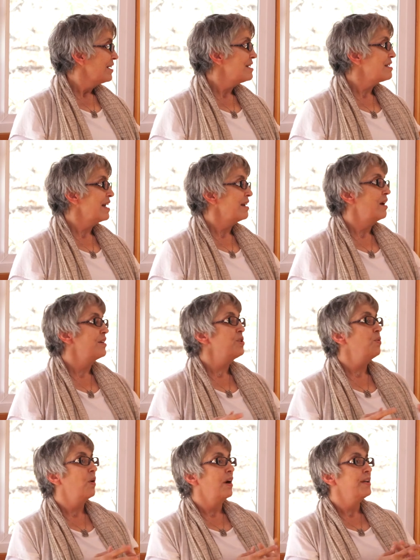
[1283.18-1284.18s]
is get
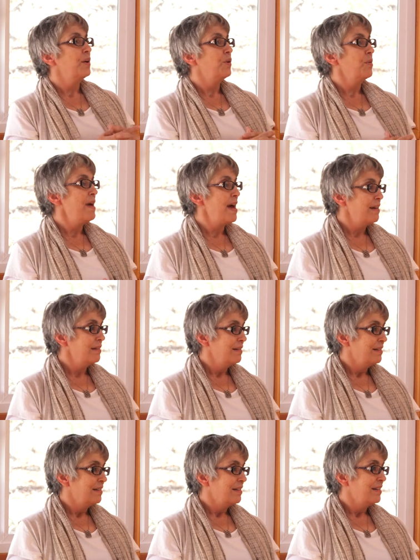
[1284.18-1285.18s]
onto our yoga mat
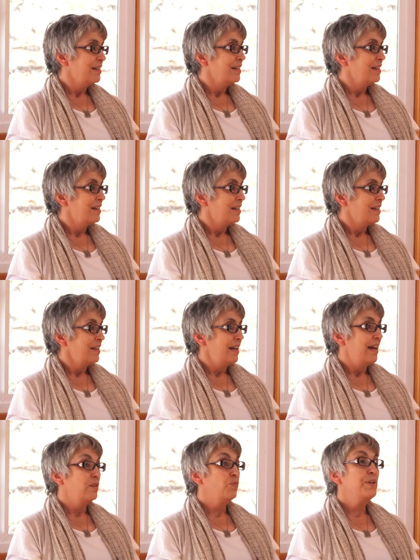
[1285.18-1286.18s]

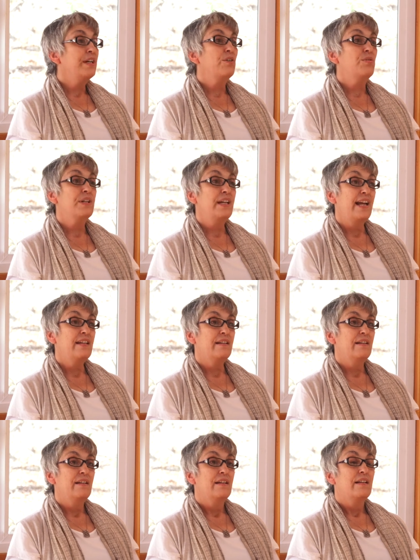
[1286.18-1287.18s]
and recreate
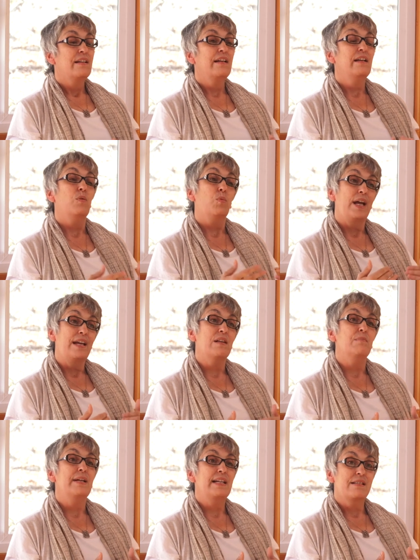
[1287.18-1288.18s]
it in a way
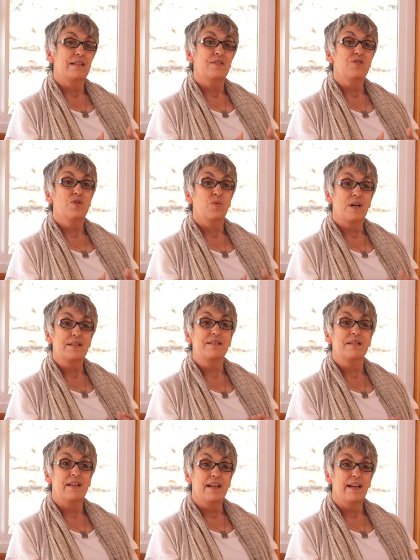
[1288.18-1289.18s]
that makes sense to us
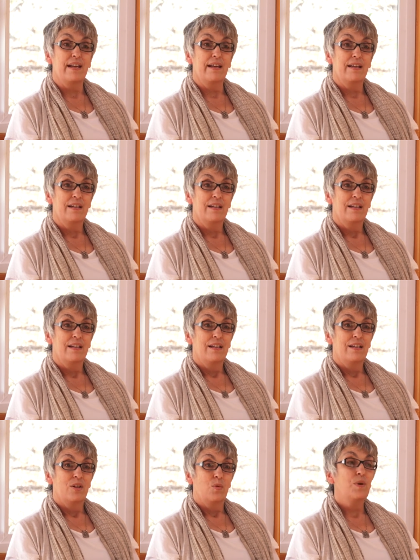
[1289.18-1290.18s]
today
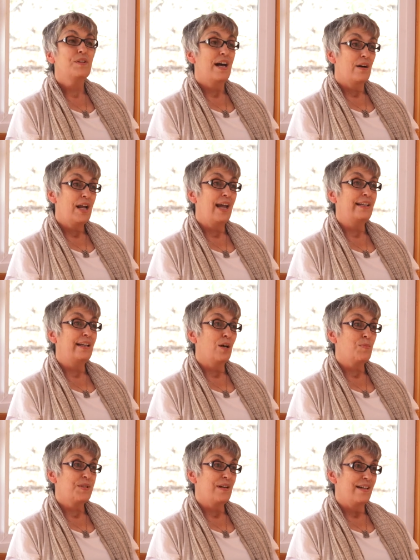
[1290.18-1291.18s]
without hanging
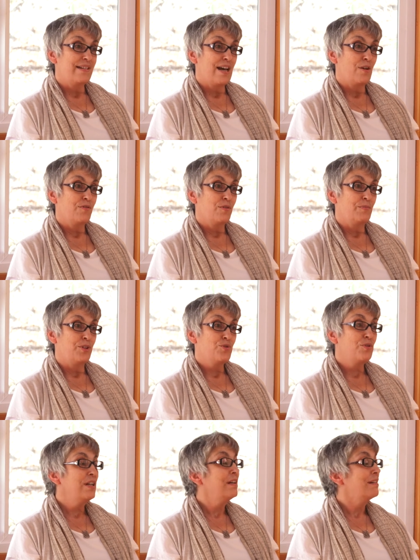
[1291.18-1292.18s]
upside down from the
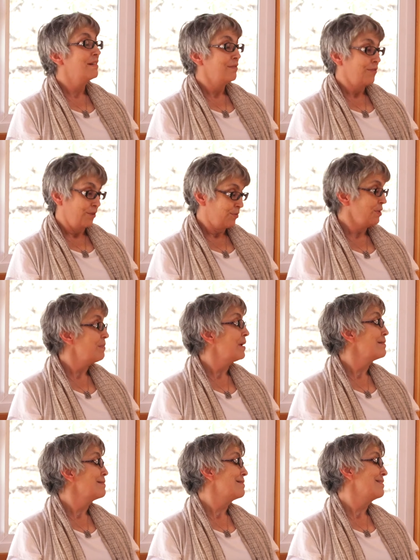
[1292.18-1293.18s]
tree for three
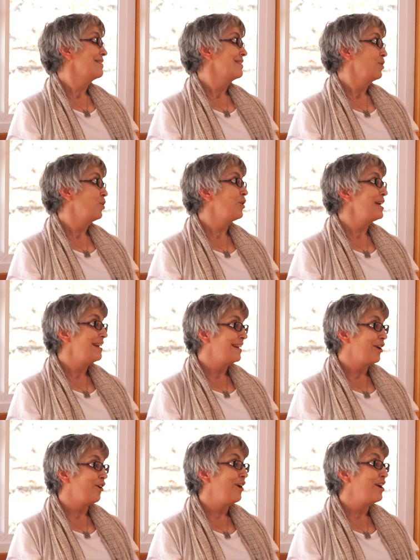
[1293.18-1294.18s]
months or
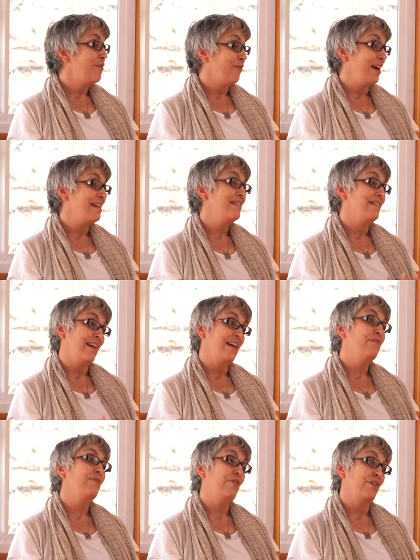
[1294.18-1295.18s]
eating a grain of rice a day
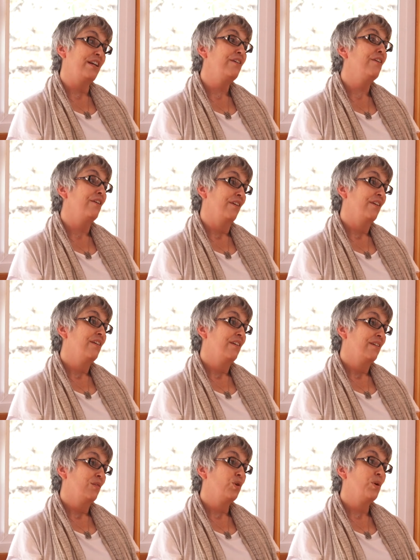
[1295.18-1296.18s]
for a year
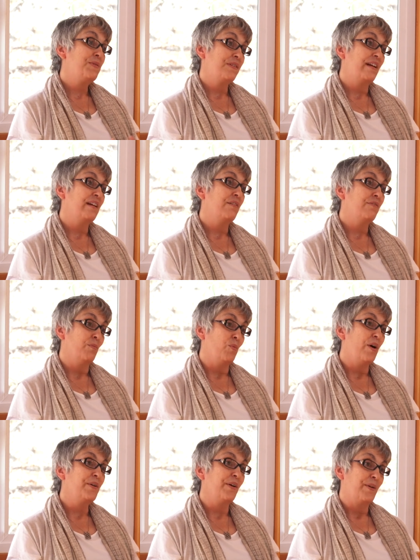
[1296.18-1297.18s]
or abstaining from
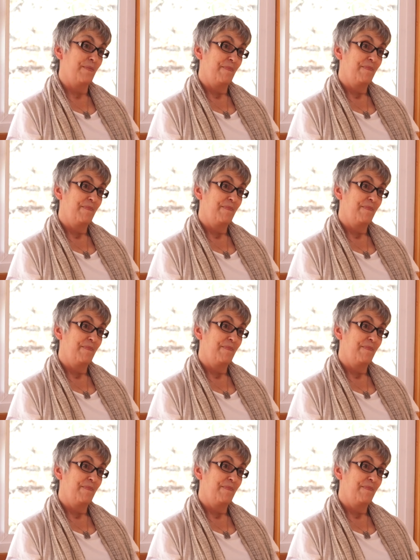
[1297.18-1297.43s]
water.